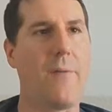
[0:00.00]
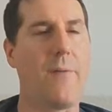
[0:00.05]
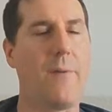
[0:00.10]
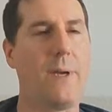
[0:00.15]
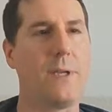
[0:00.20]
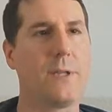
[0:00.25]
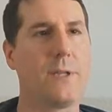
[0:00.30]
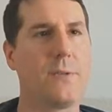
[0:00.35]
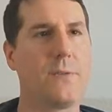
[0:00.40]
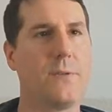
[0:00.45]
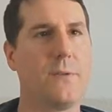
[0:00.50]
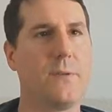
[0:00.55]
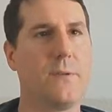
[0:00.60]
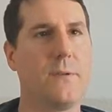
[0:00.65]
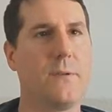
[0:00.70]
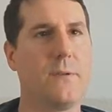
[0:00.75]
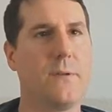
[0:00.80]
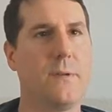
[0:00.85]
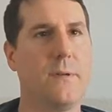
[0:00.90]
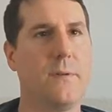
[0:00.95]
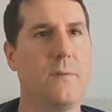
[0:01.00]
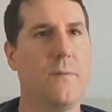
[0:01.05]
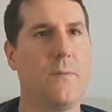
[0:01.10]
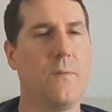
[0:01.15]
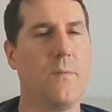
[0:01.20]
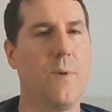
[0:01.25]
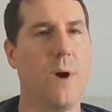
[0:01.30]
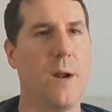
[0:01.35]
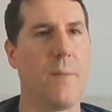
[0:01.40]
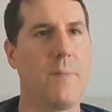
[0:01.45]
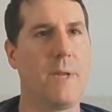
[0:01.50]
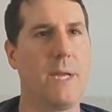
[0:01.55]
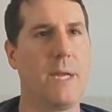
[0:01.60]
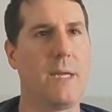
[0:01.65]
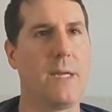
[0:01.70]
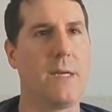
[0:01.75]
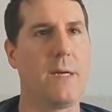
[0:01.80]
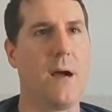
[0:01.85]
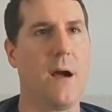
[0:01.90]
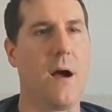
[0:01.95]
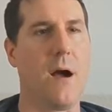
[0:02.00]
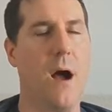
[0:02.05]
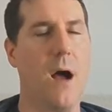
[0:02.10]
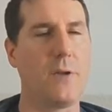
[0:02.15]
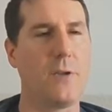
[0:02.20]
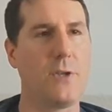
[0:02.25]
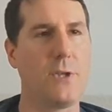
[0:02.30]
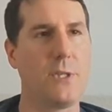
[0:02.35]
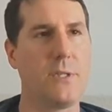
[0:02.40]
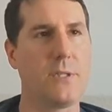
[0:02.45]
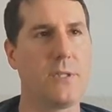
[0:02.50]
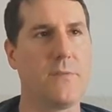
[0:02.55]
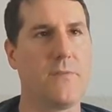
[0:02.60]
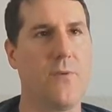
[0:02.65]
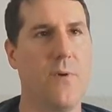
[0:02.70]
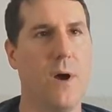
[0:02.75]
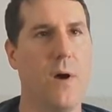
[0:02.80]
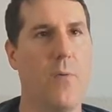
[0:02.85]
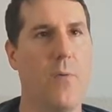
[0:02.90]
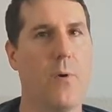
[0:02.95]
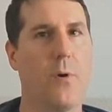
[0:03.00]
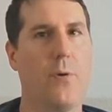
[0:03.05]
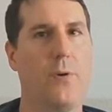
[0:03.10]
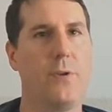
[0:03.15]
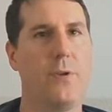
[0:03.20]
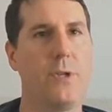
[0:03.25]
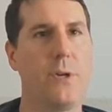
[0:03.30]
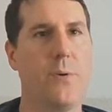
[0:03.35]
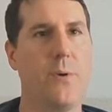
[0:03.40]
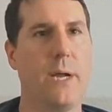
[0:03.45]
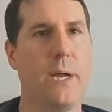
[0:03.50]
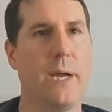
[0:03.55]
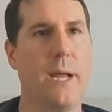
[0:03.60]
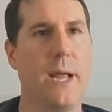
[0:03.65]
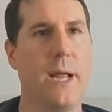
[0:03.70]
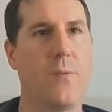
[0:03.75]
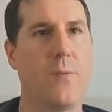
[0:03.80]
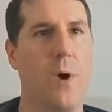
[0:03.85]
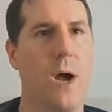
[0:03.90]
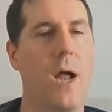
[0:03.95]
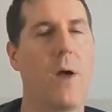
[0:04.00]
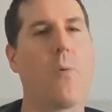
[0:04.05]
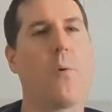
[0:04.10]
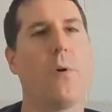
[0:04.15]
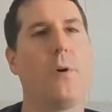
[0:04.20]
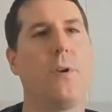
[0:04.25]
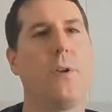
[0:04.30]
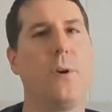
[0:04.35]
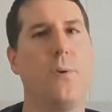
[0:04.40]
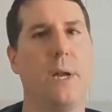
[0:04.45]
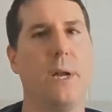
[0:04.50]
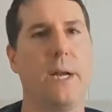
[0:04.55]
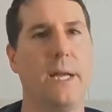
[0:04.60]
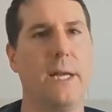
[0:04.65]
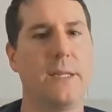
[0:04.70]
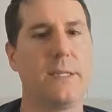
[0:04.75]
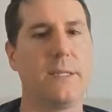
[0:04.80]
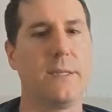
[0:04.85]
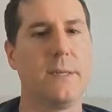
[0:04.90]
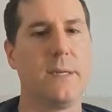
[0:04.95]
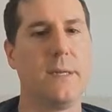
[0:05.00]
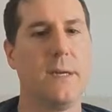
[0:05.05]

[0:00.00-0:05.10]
We just want to be conscious of what we're doing and why we're doing it